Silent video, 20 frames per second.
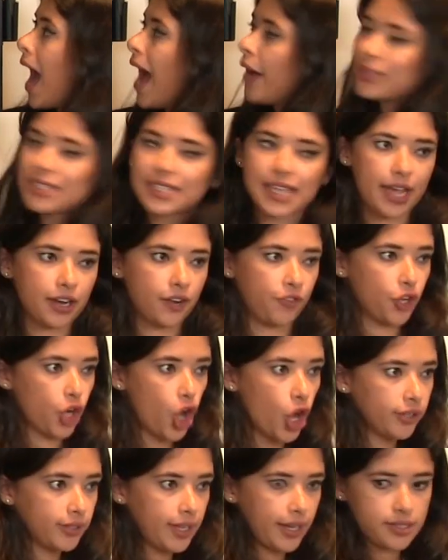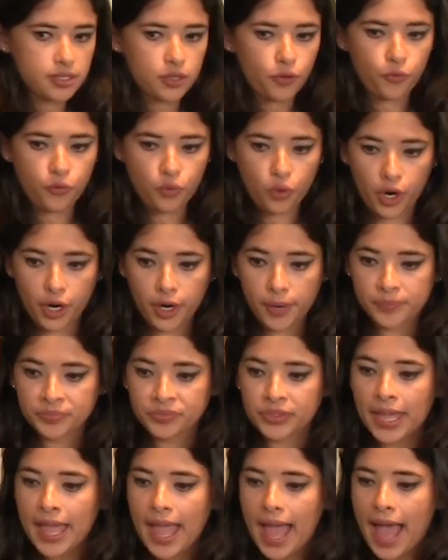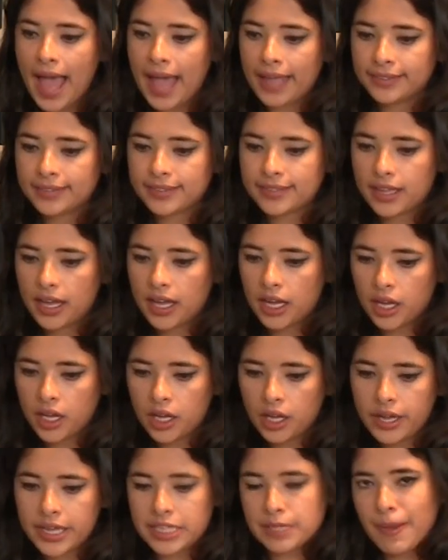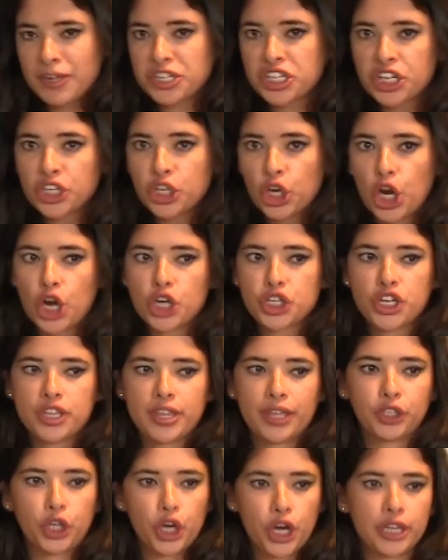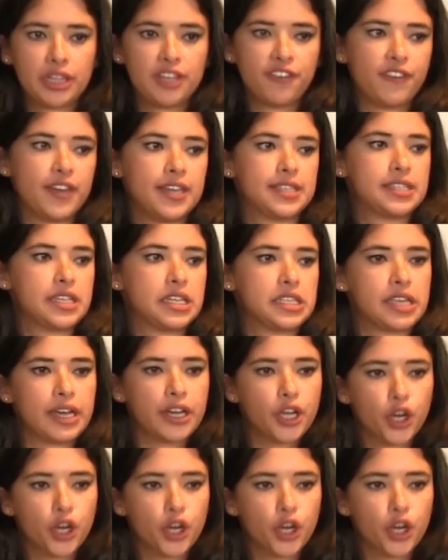outside of the context of war. And especially in a country that currently faces